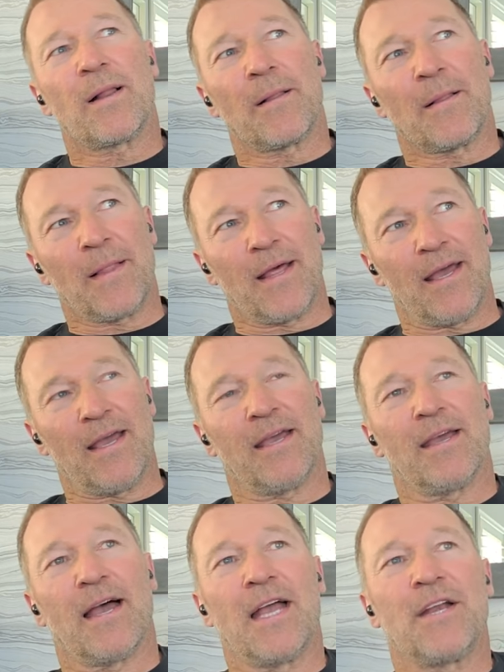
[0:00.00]
Well,
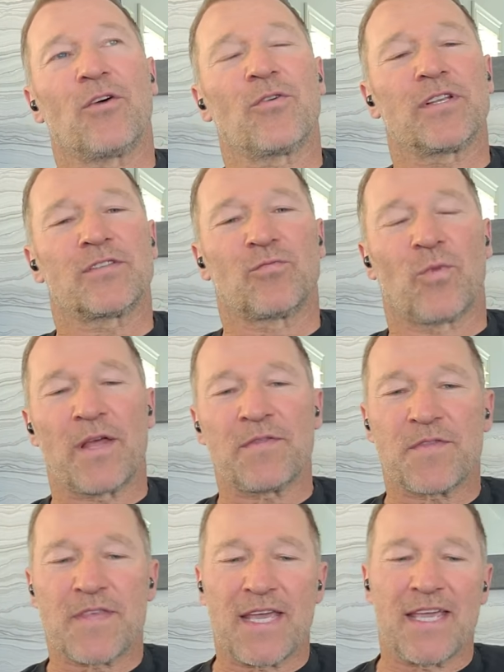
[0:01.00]
I
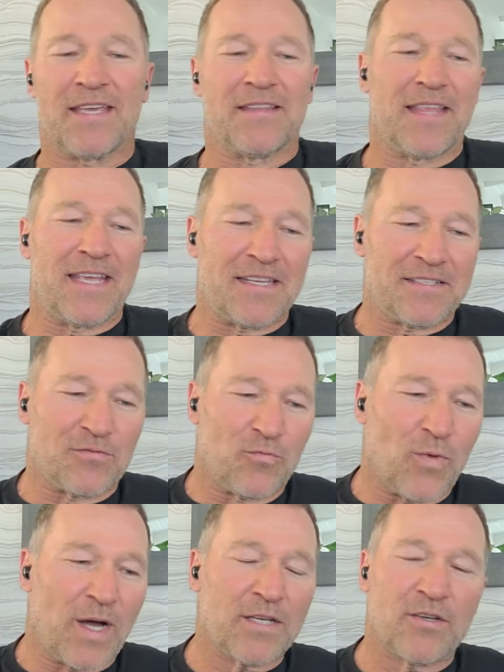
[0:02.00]
noticed one thing.
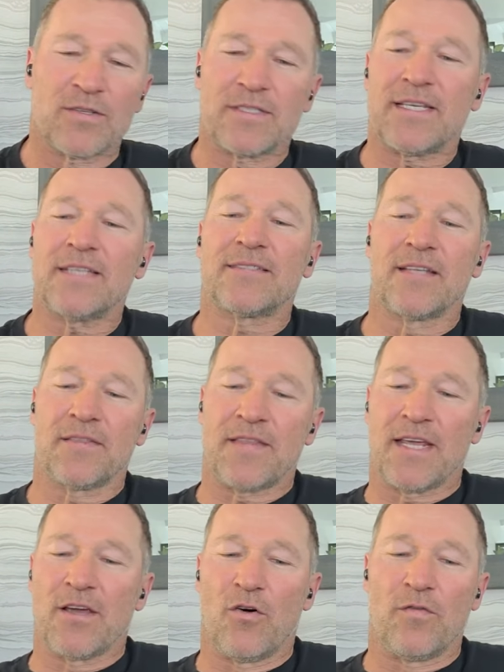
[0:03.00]
There's one
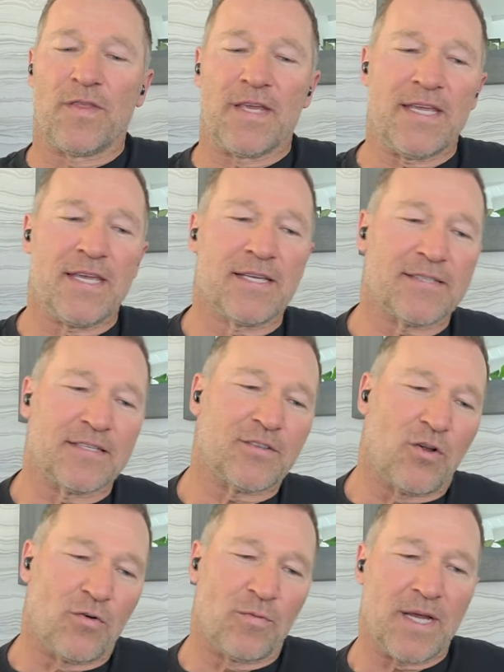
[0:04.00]
consistent thing over the
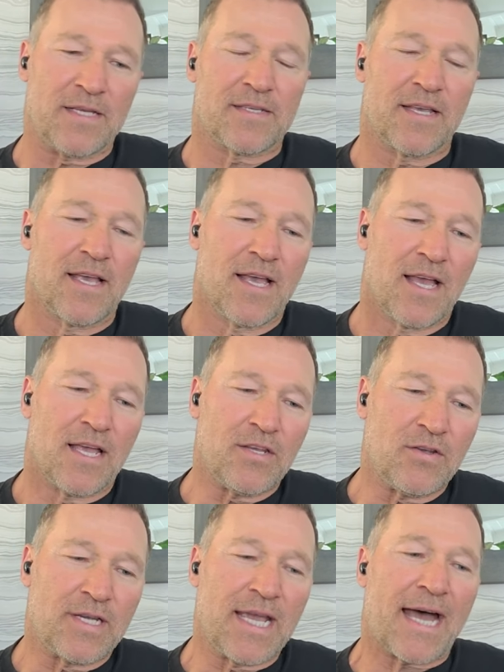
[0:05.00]
years is always
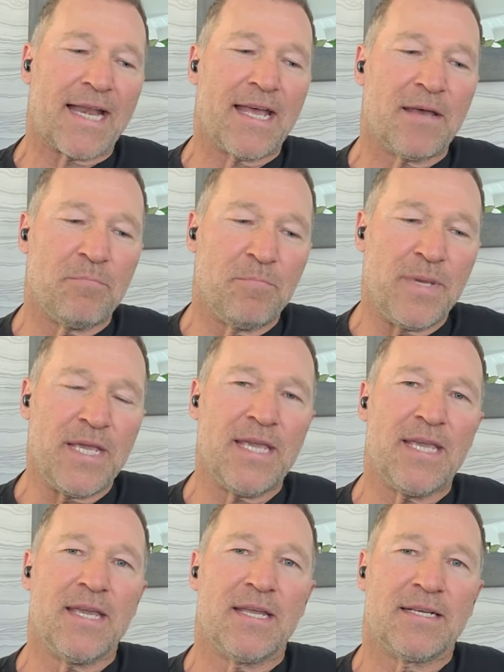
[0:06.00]
you
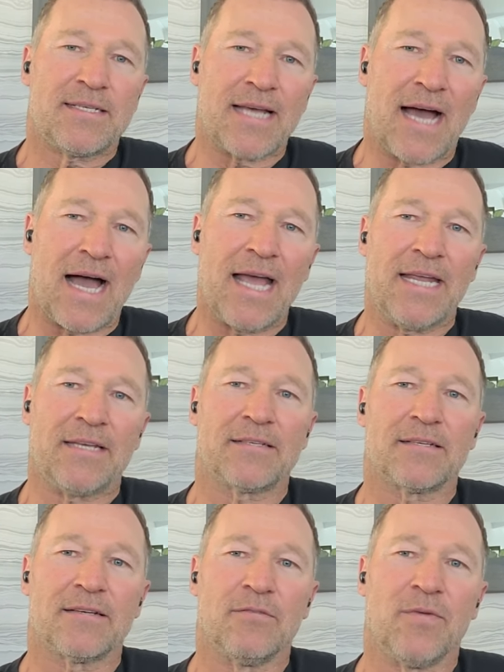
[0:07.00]
gotta be
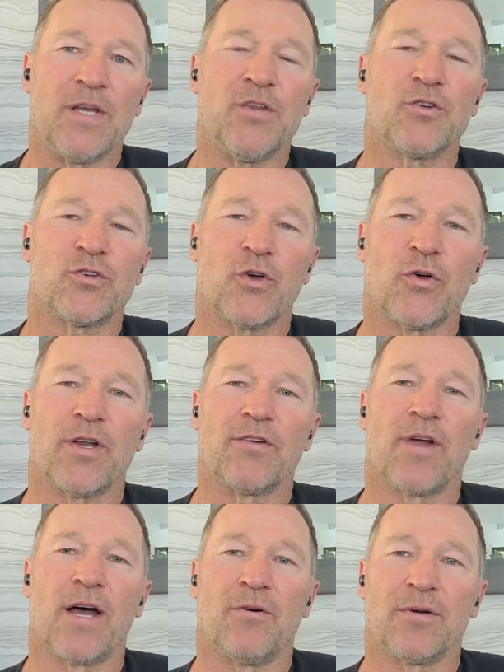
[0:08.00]
tight when you
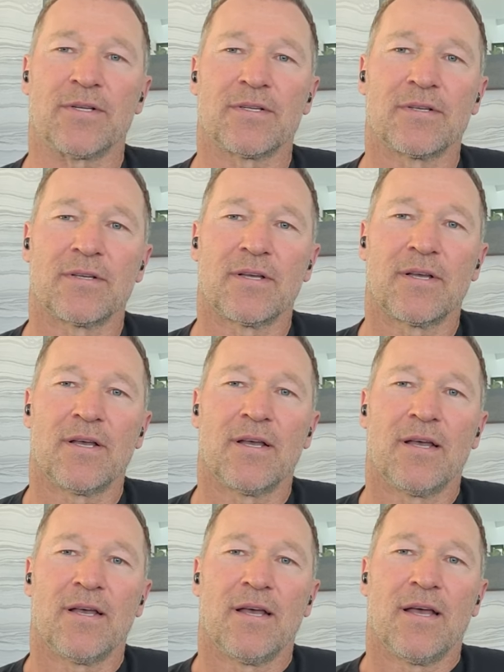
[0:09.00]
turn around.
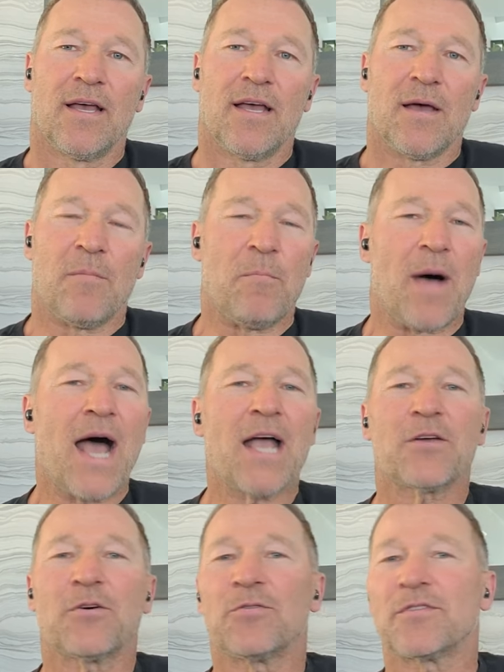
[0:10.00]

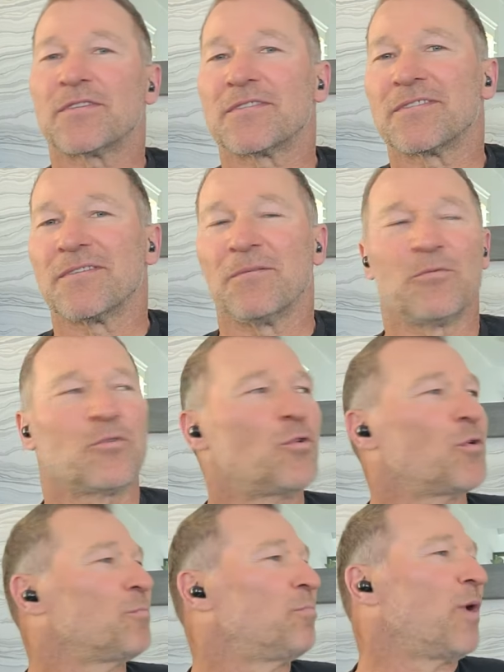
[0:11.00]
Marcus
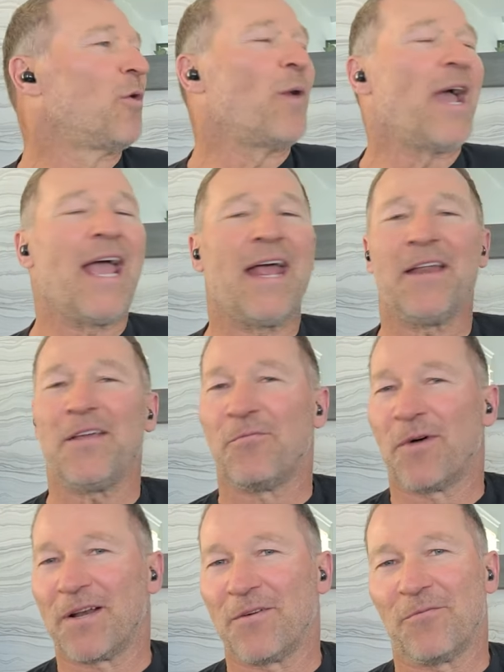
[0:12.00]
could blow
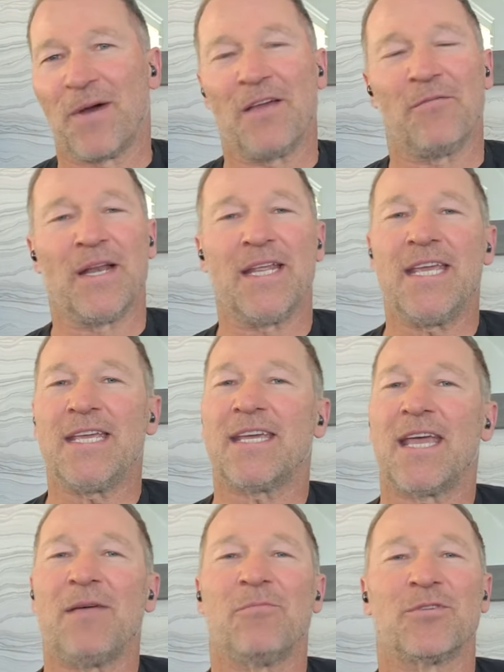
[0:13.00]
anyone away when